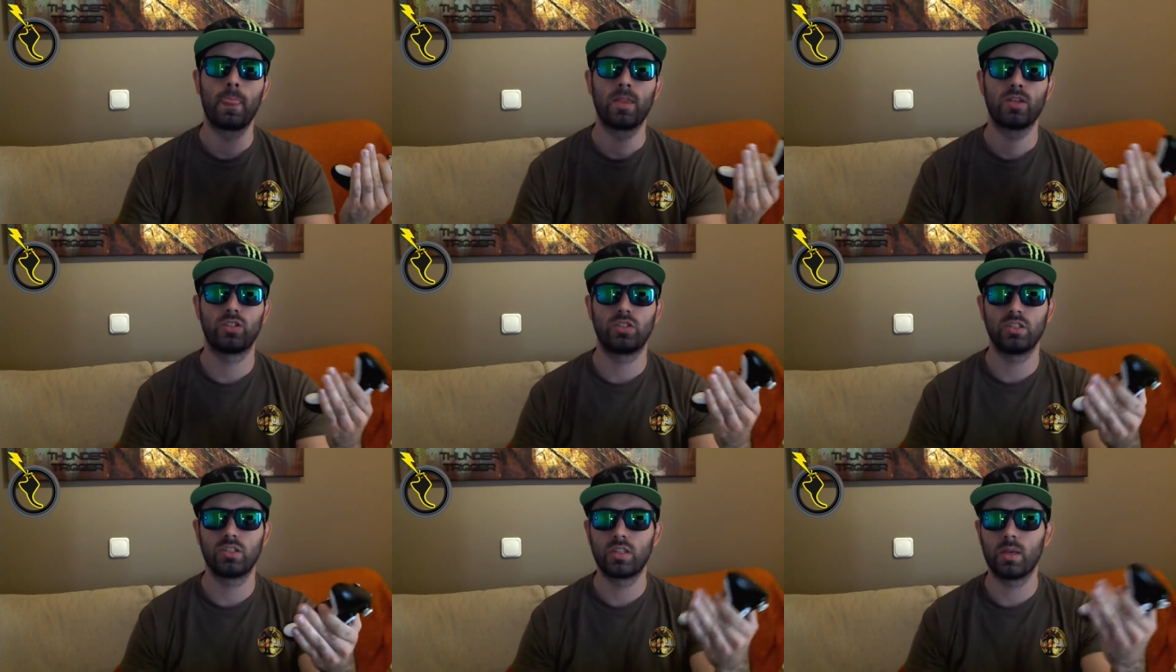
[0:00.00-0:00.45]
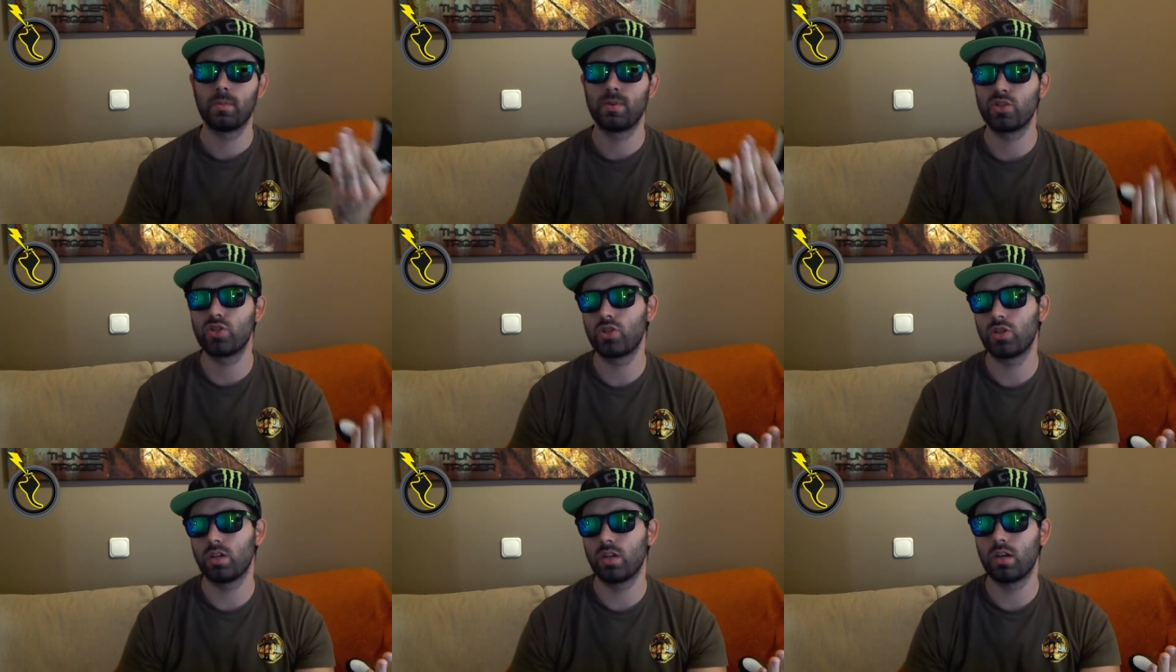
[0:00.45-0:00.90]
system
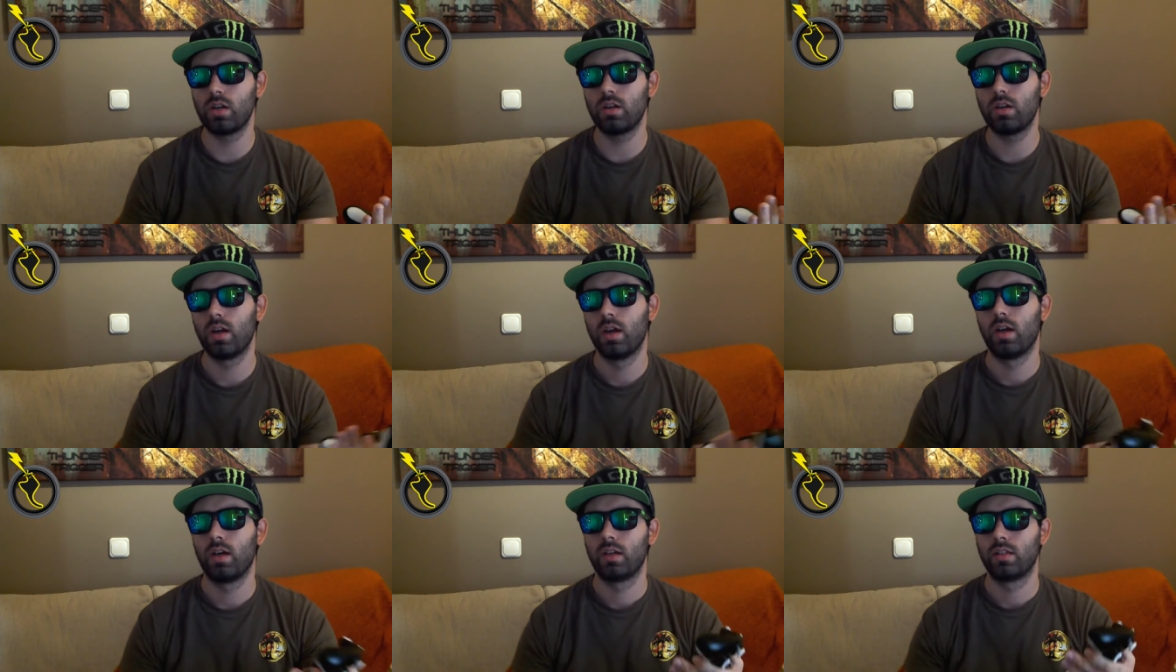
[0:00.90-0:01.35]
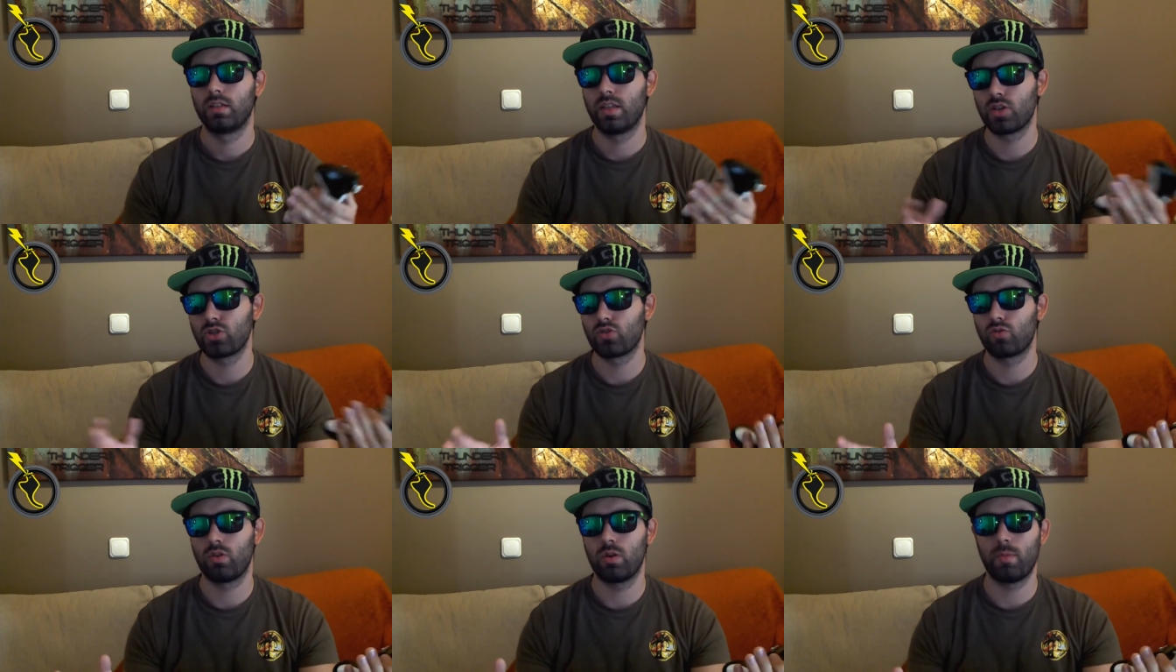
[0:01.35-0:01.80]
engineer.
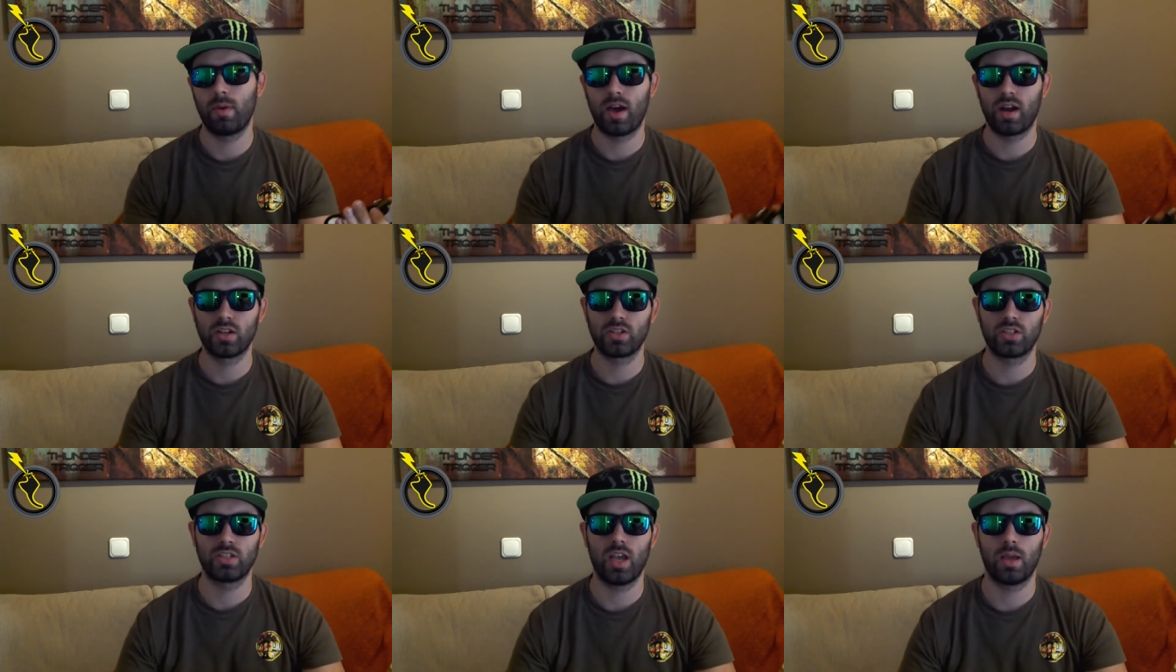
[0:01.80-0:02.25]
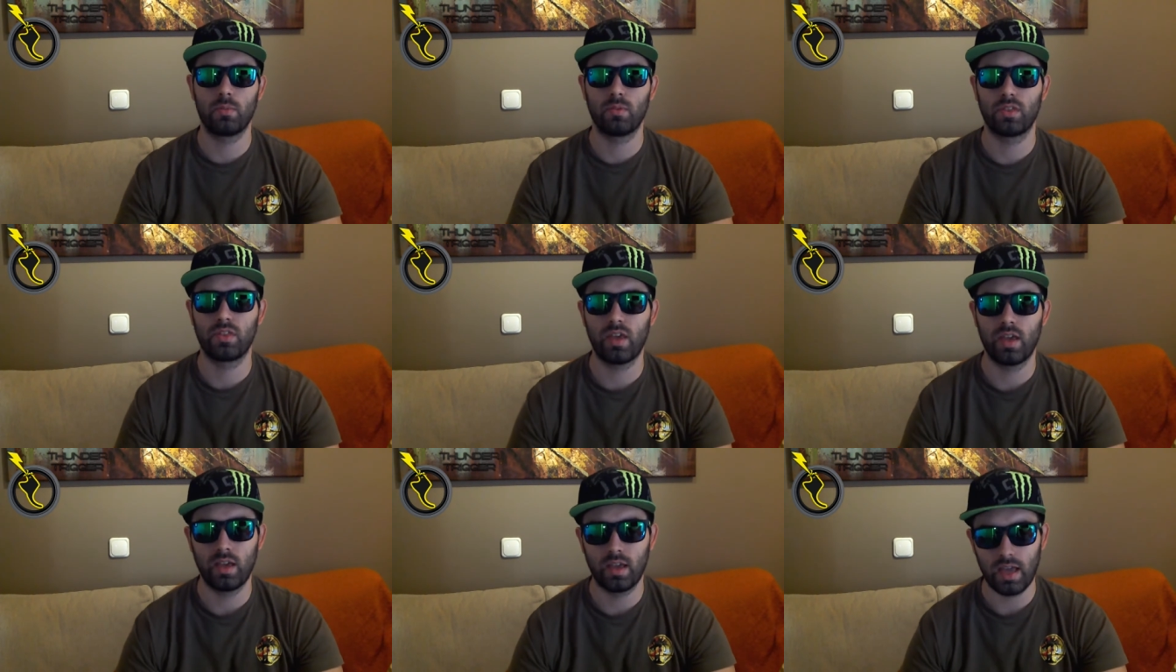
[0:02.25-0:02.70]
Doesn't really matter, same
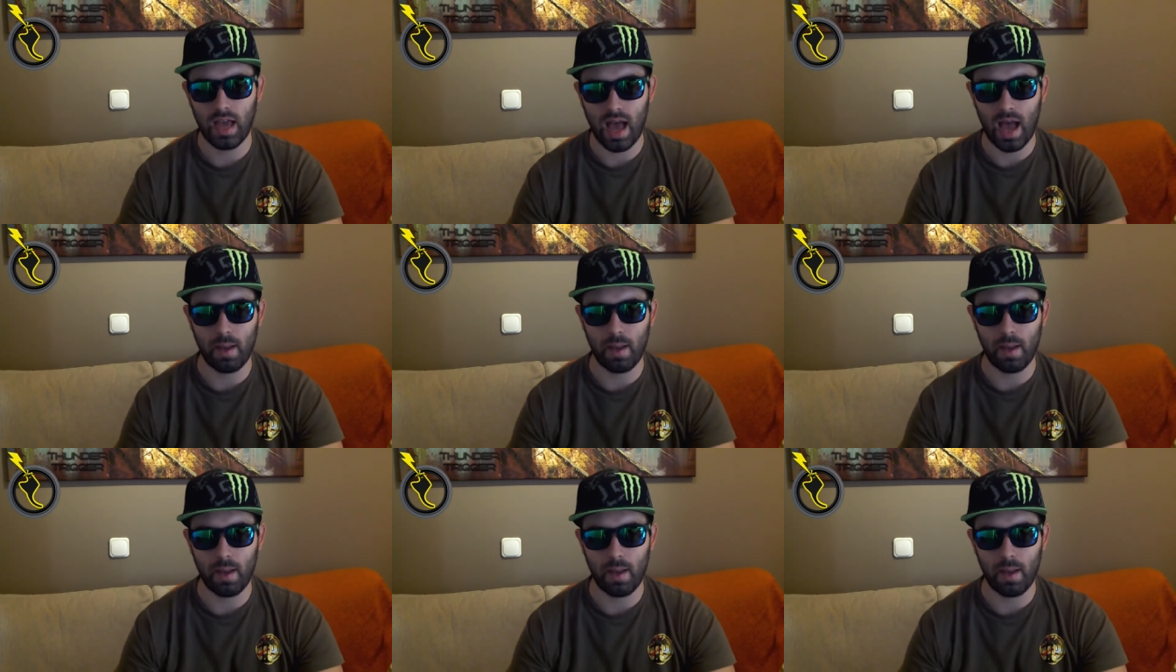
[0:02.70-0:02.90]
thing.